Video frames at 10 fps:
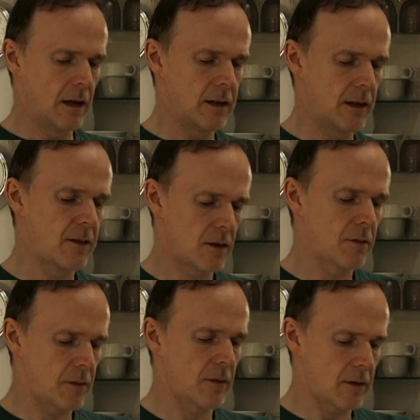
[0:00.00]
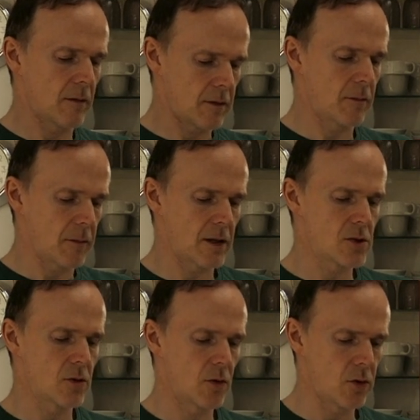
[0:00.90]
And you just make
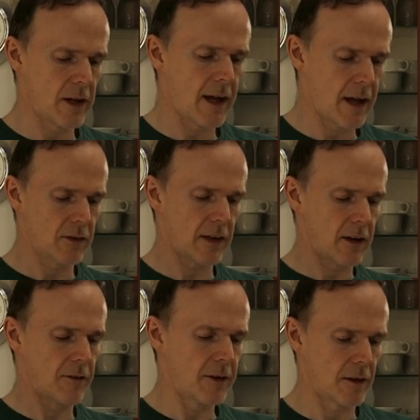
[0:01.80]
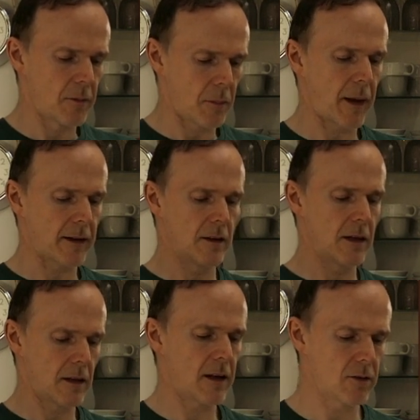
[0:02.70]
sure that all the air's out of it by patting
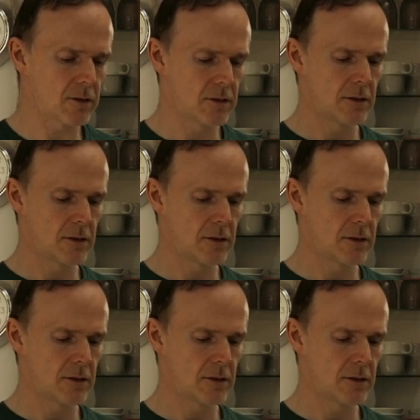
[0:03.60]
it down.